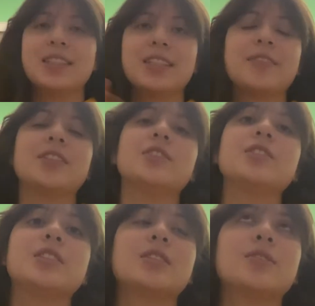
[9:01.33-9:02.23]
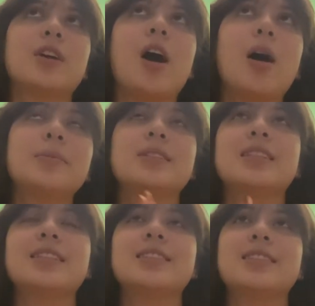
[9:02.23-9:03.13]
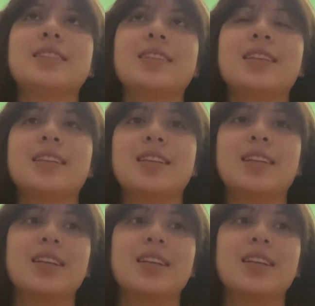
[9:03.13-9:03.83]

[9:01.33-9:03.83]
The definition of justice for Hobbes is the